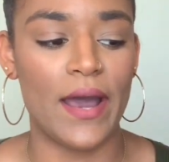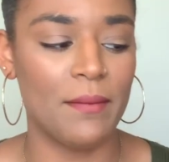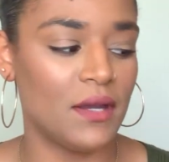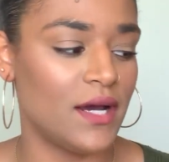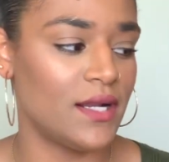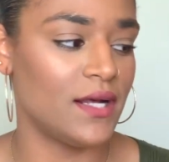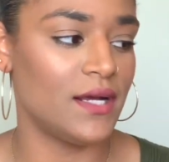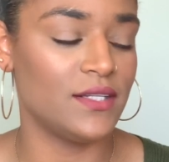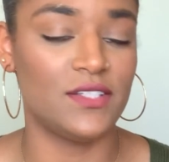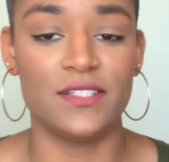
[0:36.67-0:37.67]
I'm
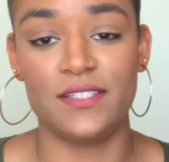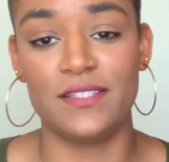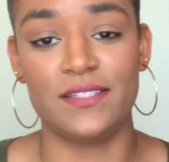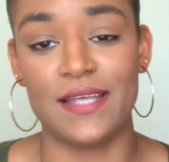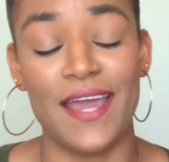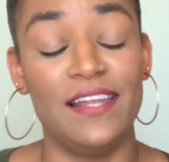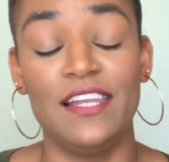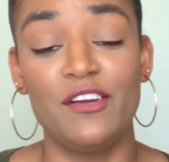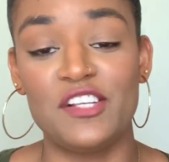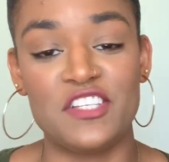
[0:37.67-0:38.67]
gonna I
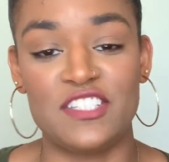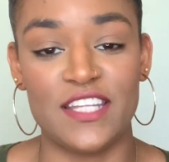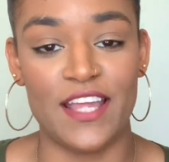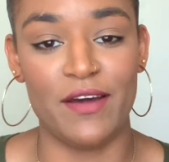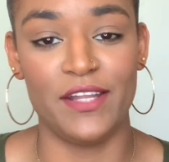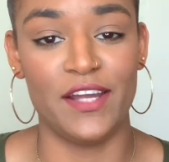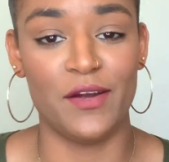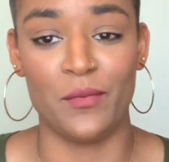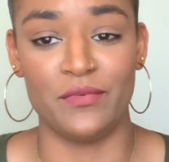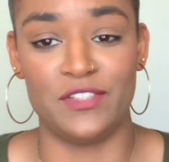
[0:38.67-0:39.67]
literally just sat down
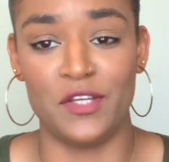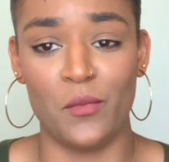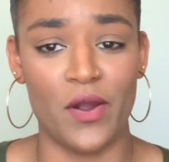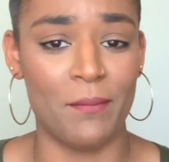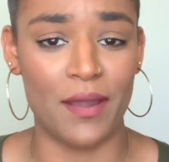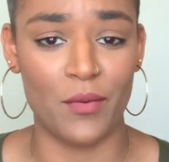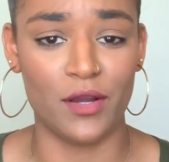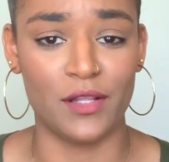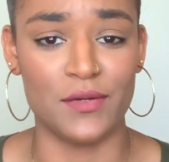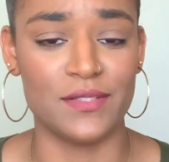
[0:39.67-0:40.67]
here still wearing my
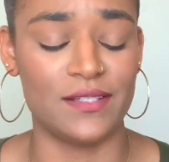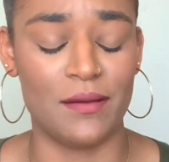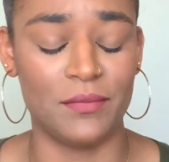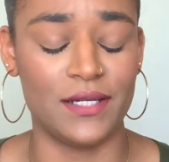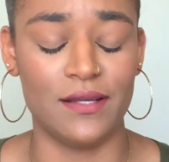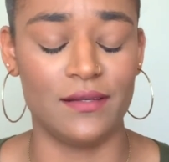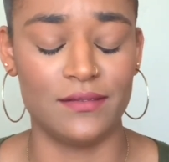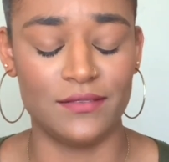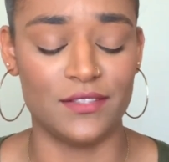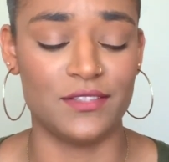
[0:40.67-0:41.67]
work clothes, and I'm gonna
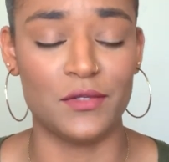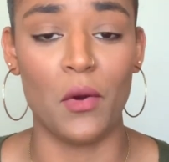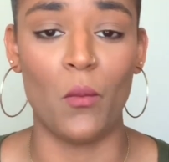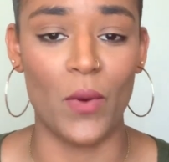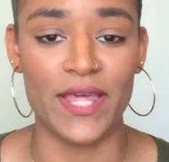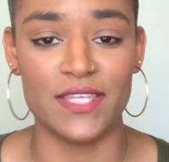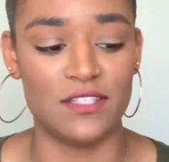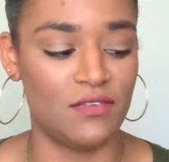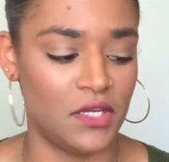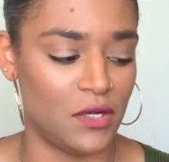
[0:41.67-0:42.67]
just wing
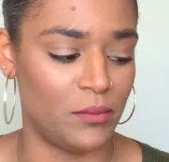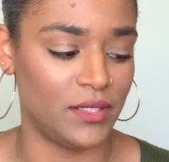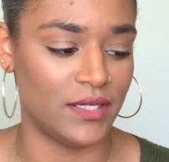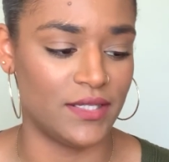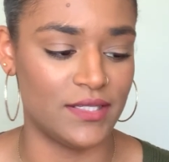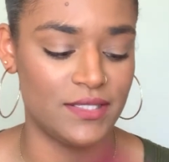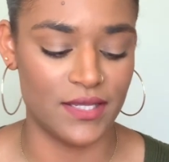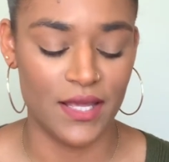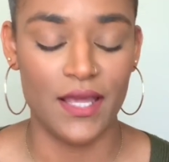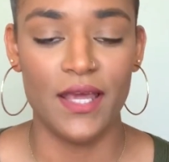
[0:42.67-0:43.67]
this video because
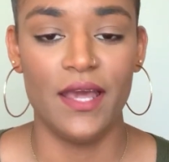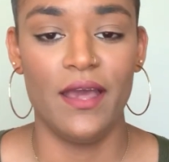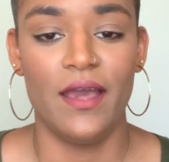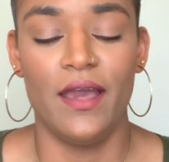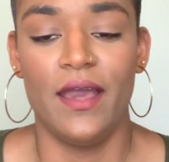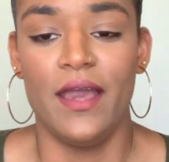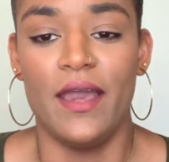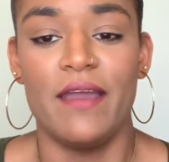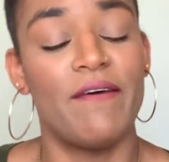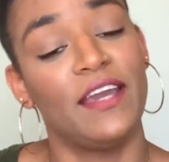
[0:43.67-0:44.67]

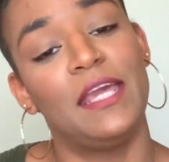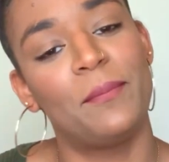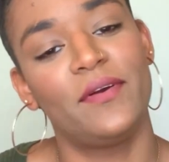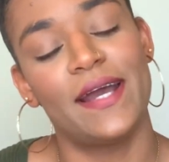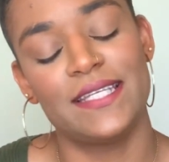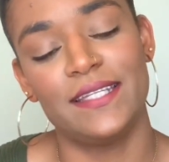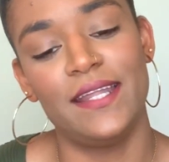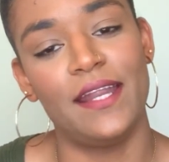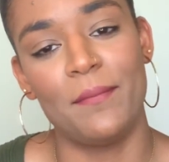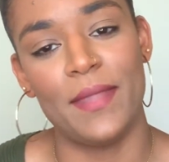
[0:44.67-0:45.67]
if I keep
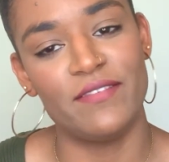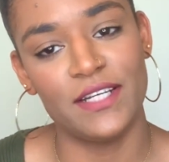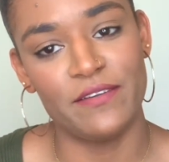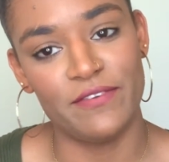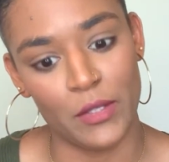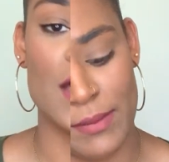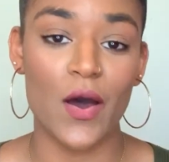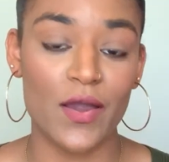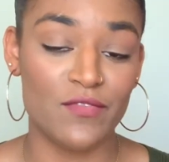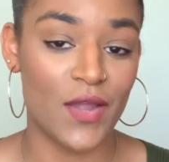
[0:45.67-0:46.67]
procrastinating, I'm never gonna film it.
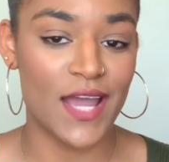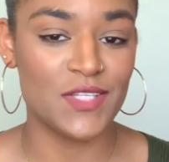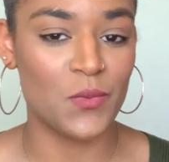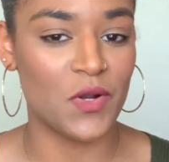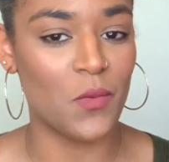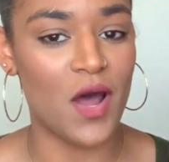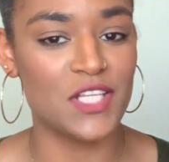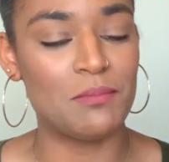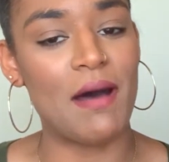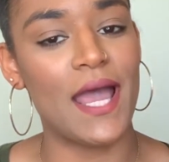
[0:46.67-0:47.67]
So if you guys wanna
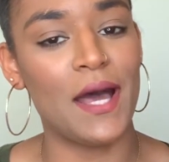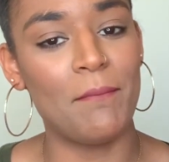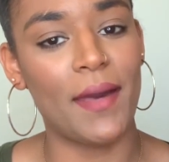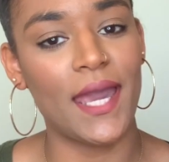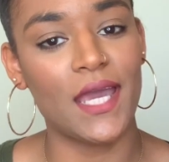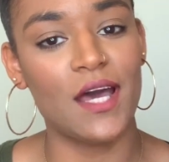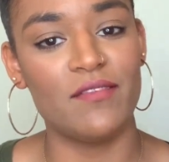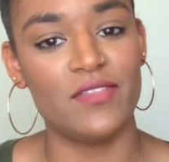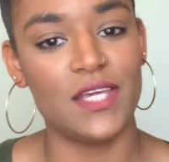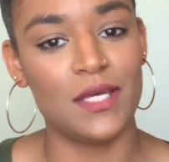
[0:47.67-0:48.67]
watch my unbagging
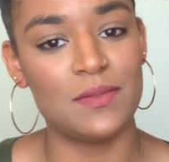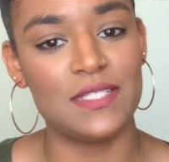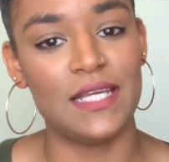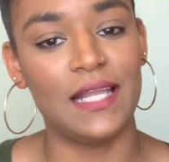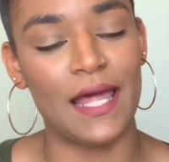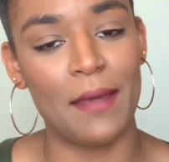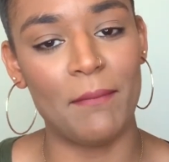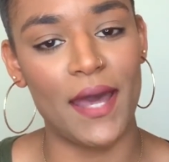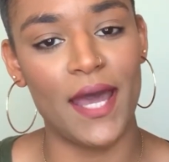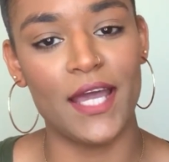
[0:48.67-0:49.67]
of the Ipsy Glam
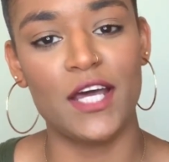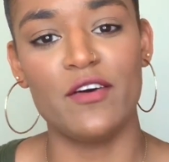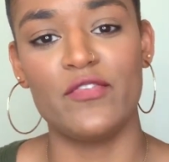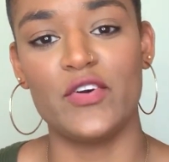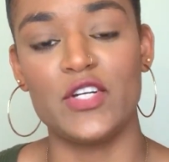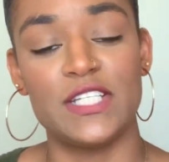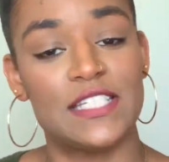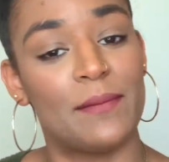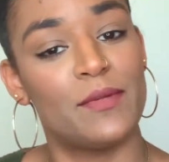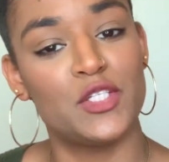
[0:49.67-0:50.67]
bag for
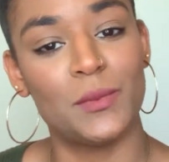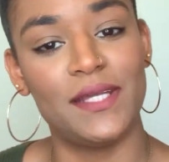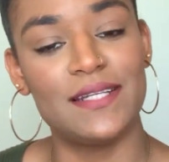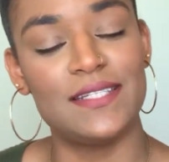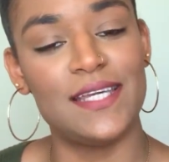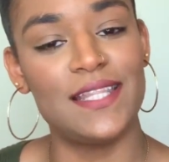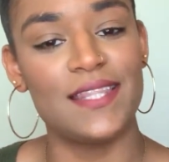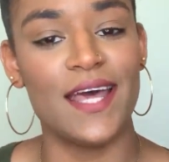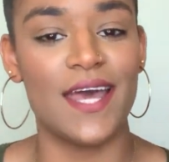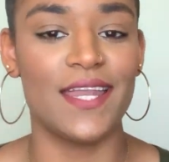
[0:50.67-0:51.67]
December 2018,
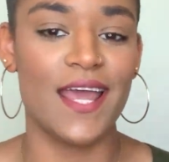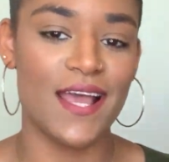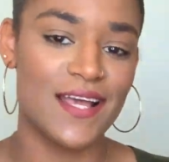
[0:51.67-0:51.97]
then